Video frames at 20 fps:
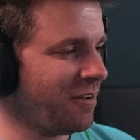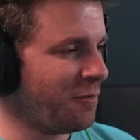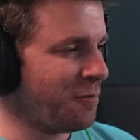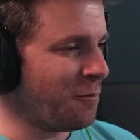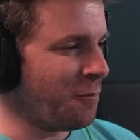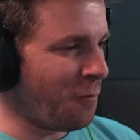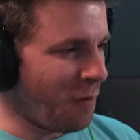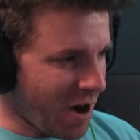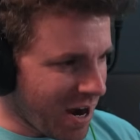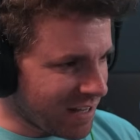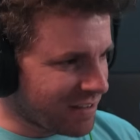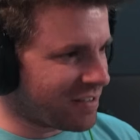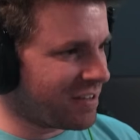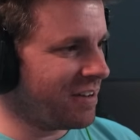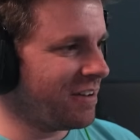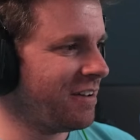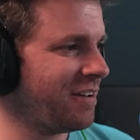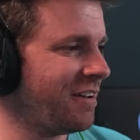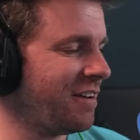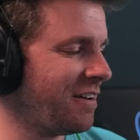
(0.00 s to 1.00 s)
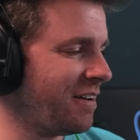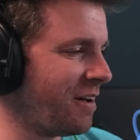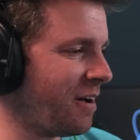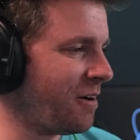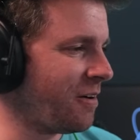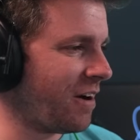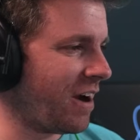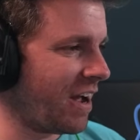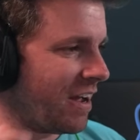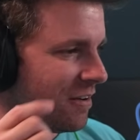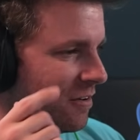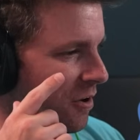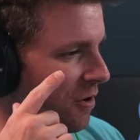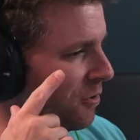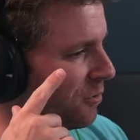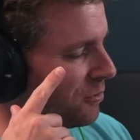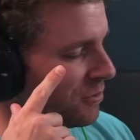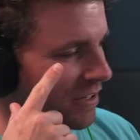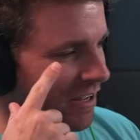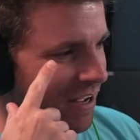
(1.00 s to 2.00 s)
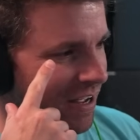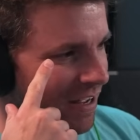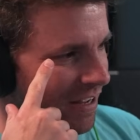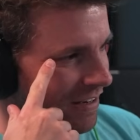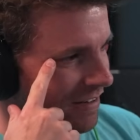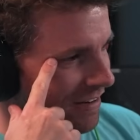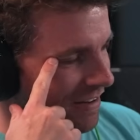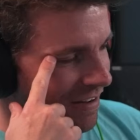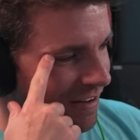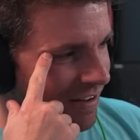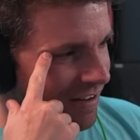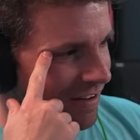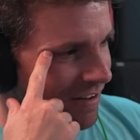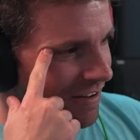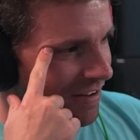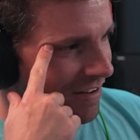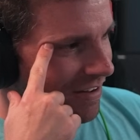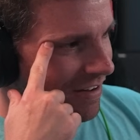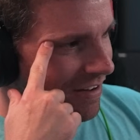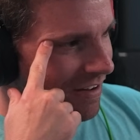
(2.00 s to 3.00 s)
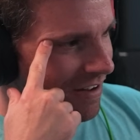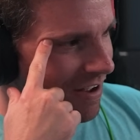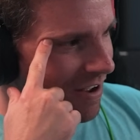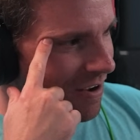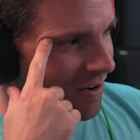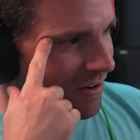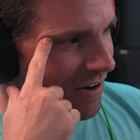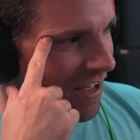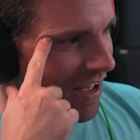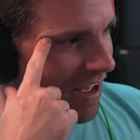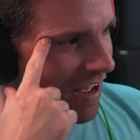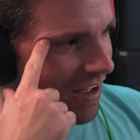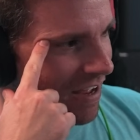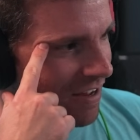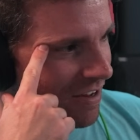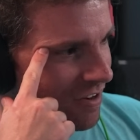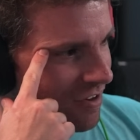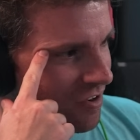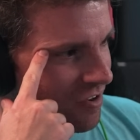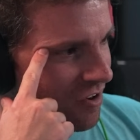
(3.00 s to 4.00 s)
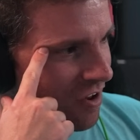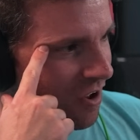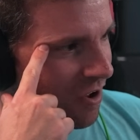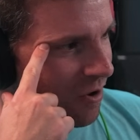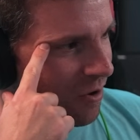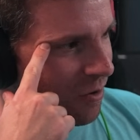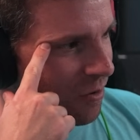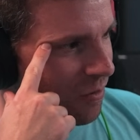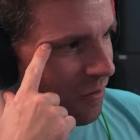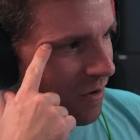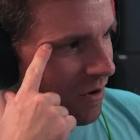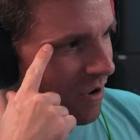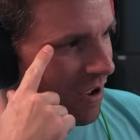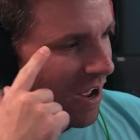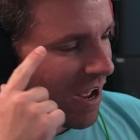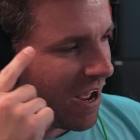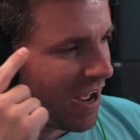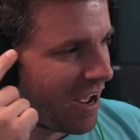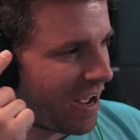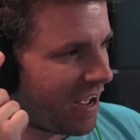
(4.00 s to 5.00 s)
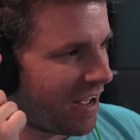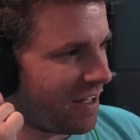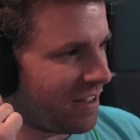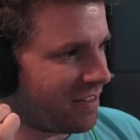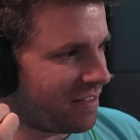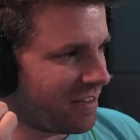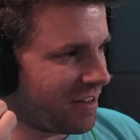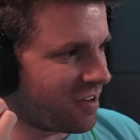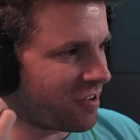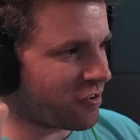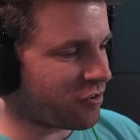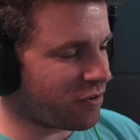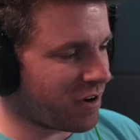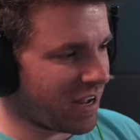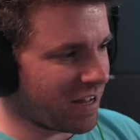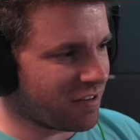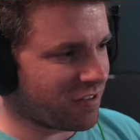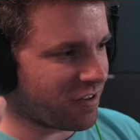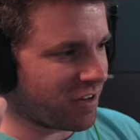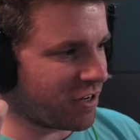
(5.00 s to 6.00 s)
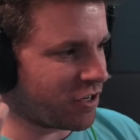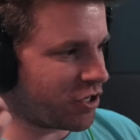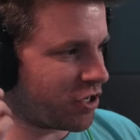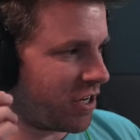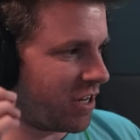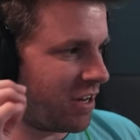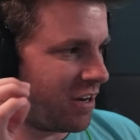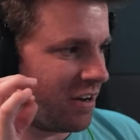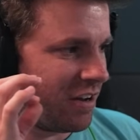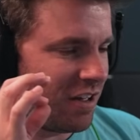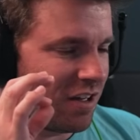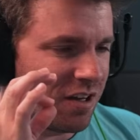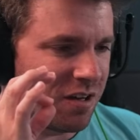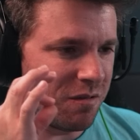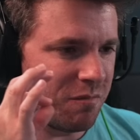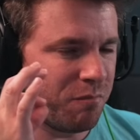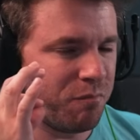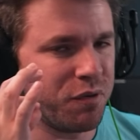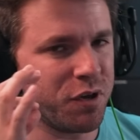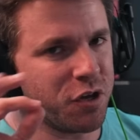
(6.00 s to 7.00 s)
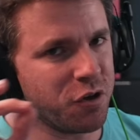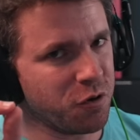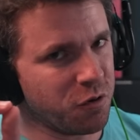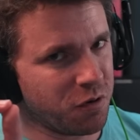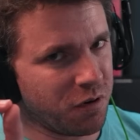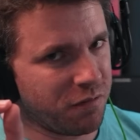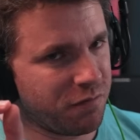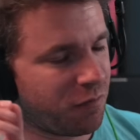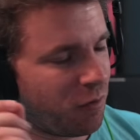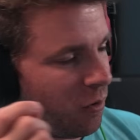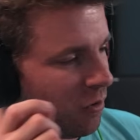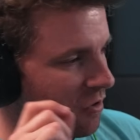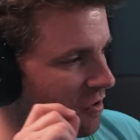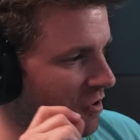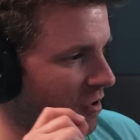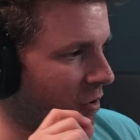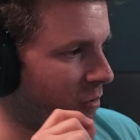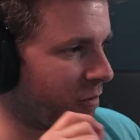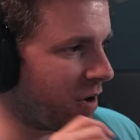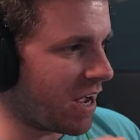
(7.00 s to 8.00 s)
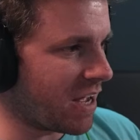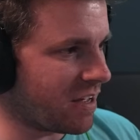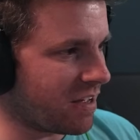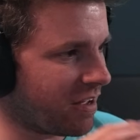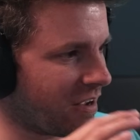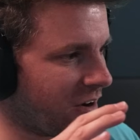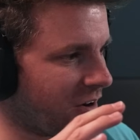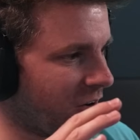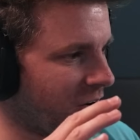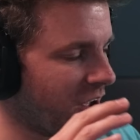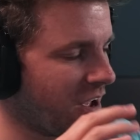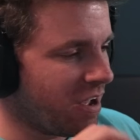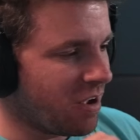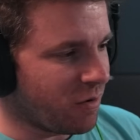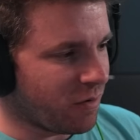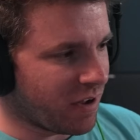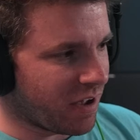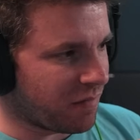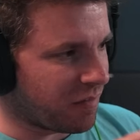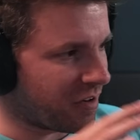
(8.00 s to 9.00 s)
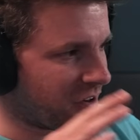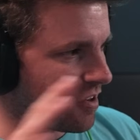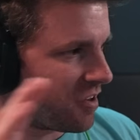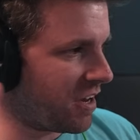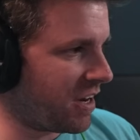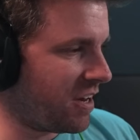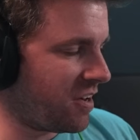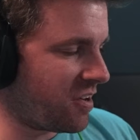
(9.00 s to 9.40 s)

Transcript: What? All right, hold on. Okay, so this transition, beautiful. So right here we have a city